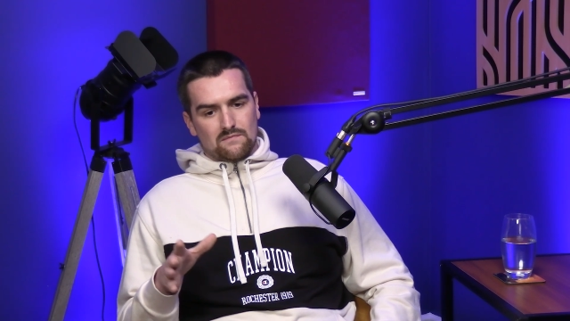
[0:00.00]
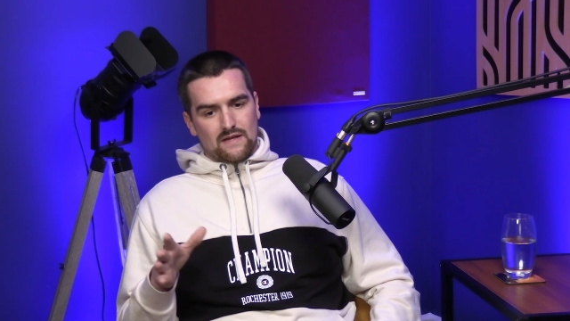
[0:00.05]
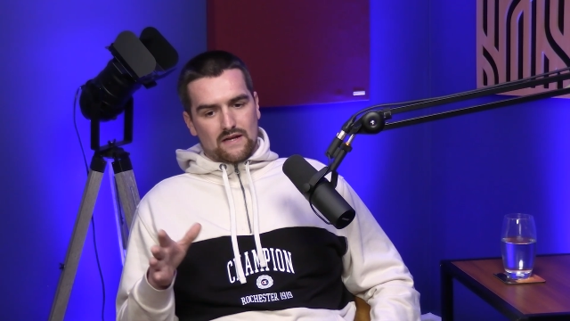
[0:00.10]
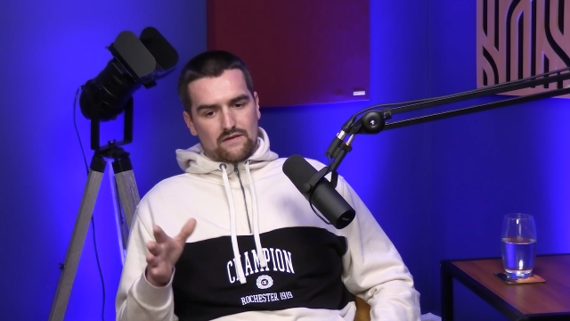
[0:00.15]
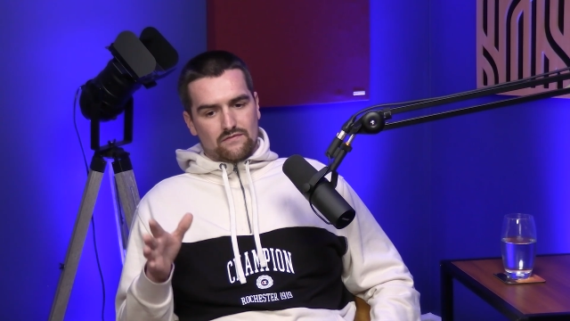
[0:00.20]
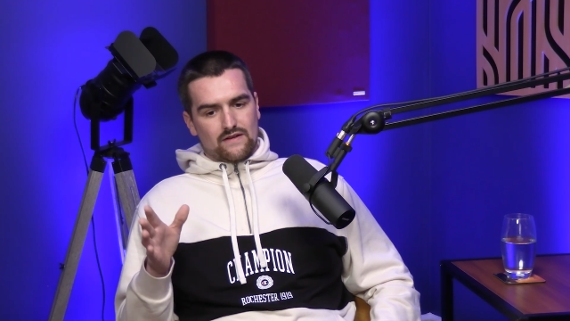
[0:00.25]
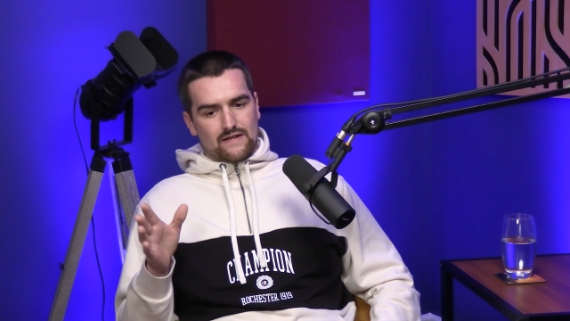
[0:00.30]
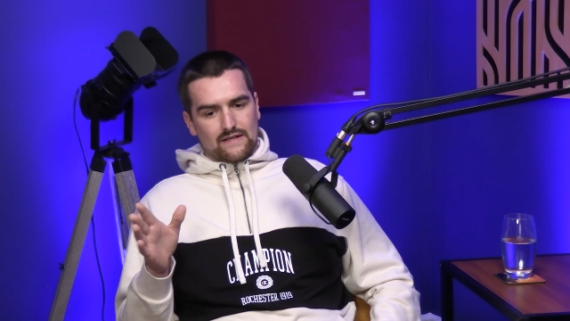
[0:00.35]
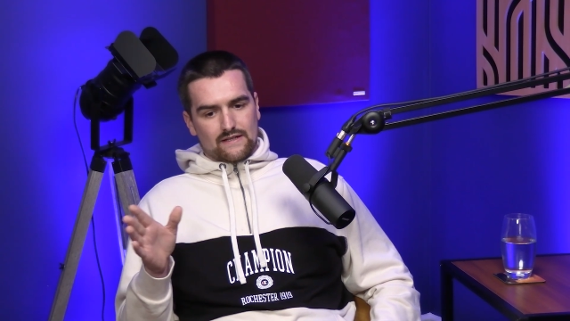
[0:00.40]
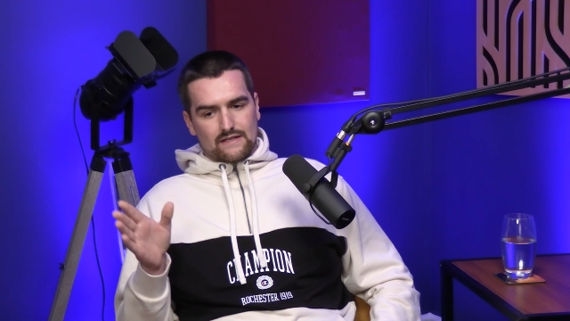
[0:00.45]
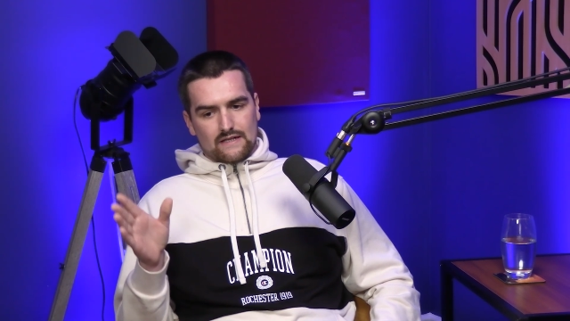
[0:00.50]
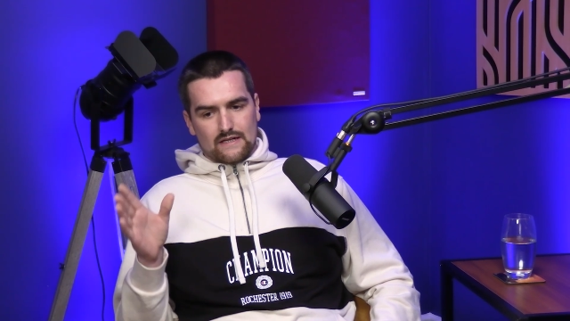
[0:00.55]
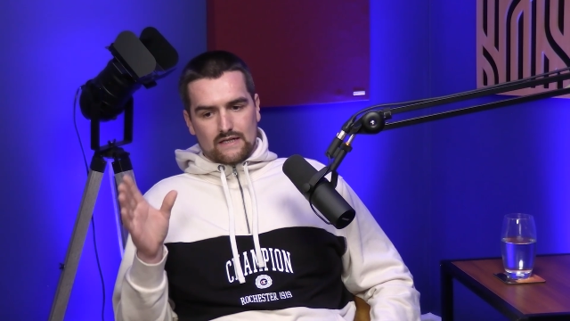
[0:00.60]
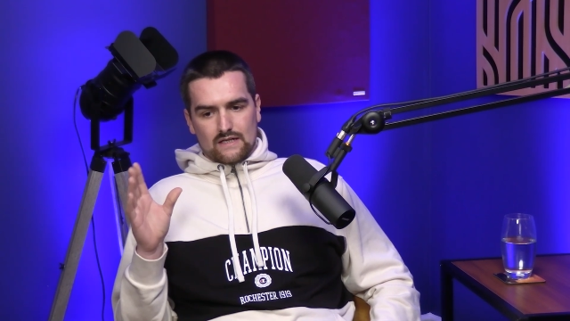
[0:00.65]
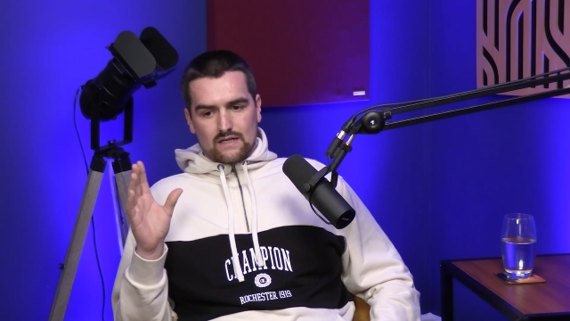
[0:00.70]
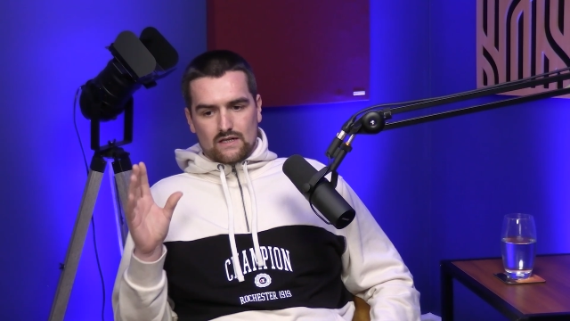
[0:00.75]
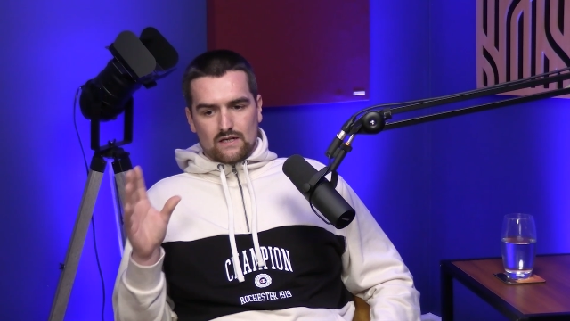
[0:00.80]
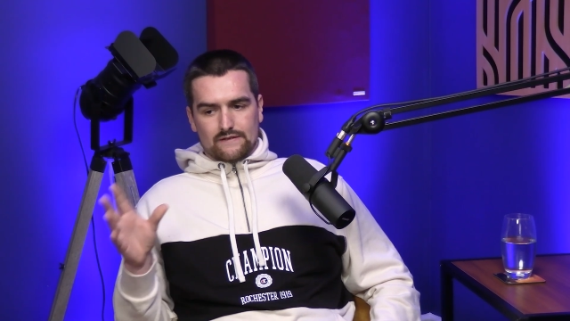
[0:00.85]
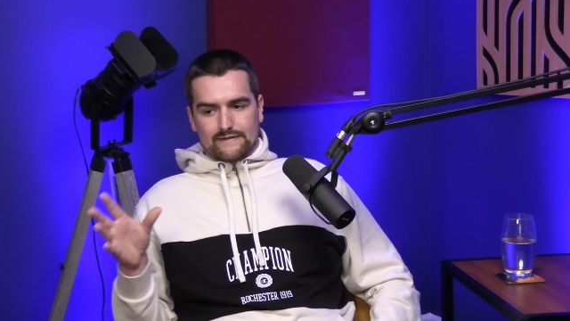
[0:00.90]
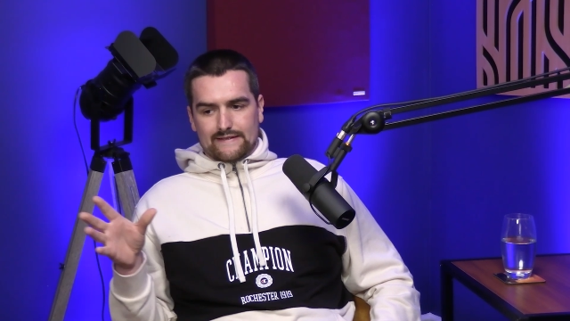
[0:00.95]
They think,
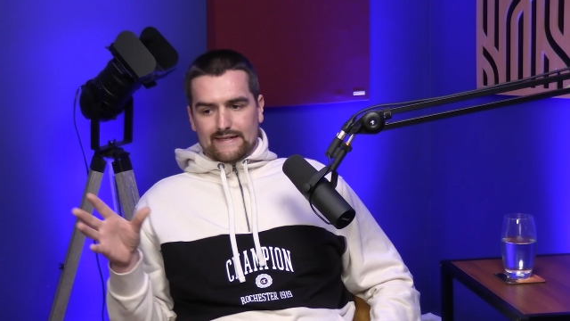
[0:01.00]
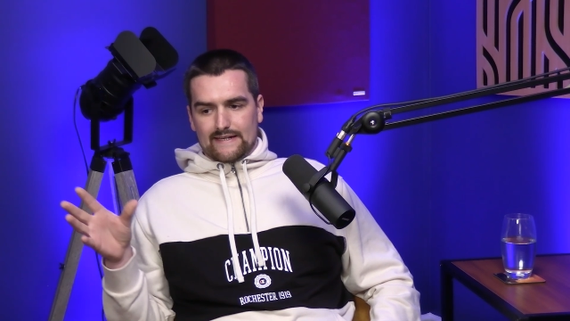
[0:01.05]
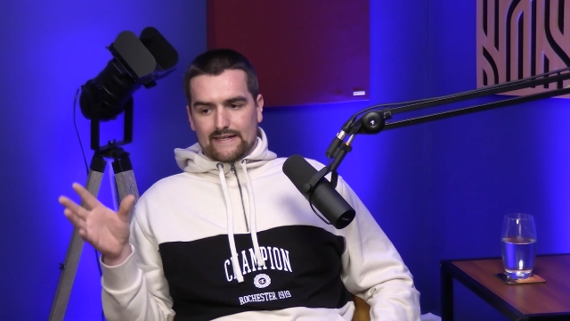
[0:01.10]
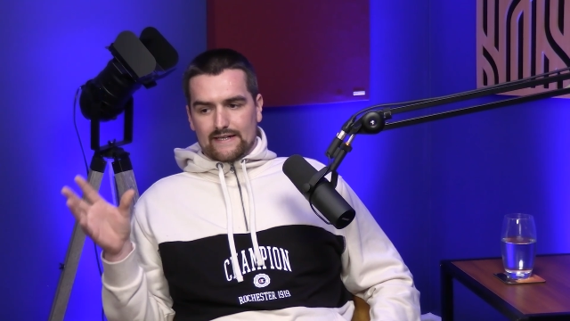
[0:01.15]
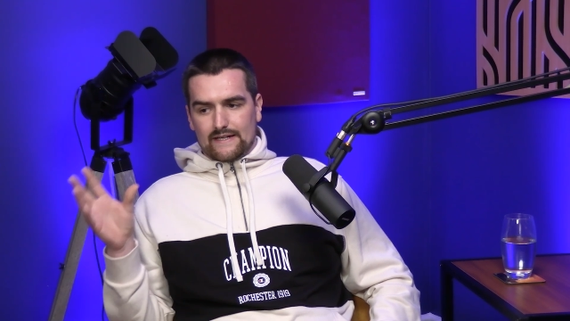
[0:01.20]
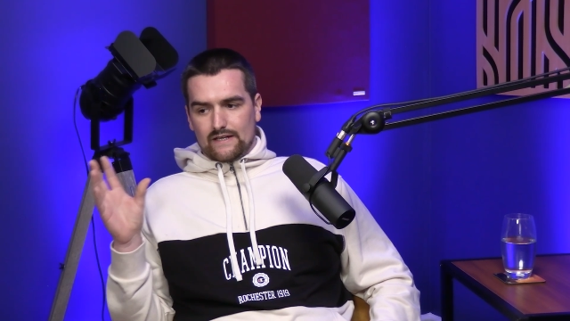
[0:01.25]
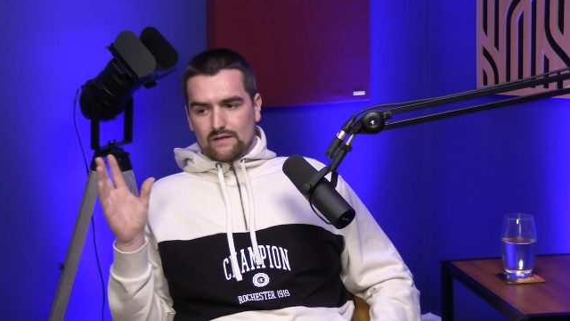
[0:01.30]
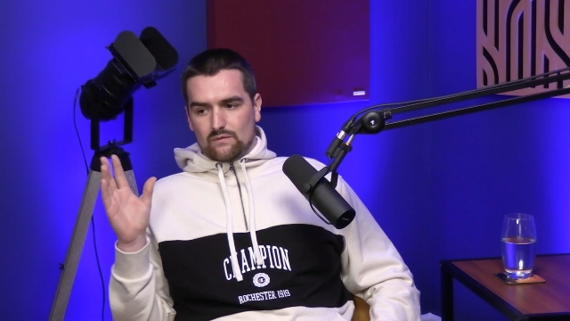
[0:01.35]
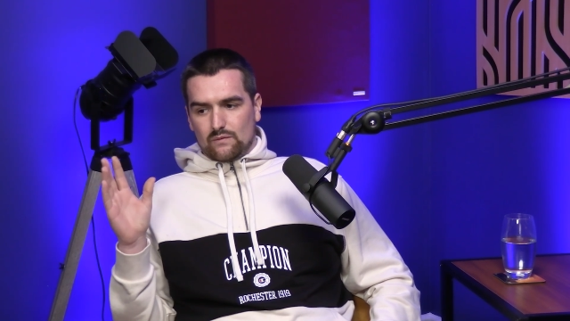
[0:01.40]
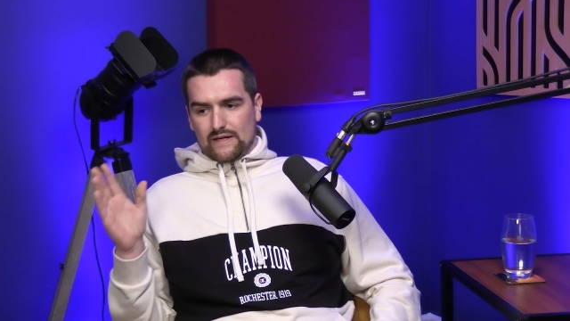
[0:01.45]
okay,